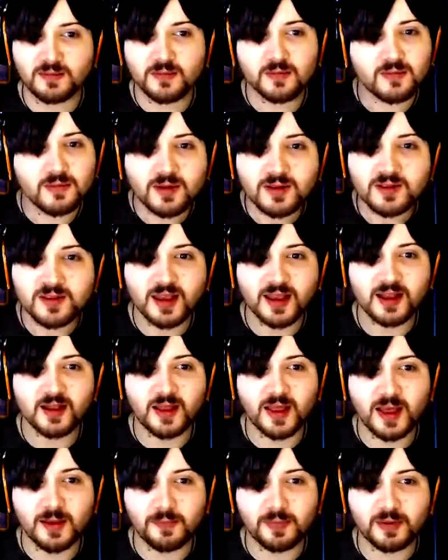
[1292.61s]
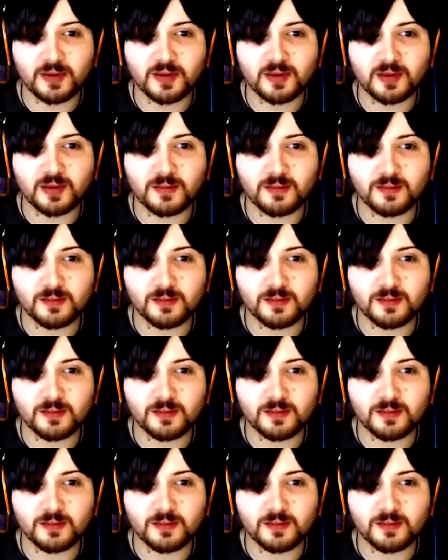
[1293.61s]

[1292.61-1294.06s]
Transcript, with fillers: What the hell happened to it?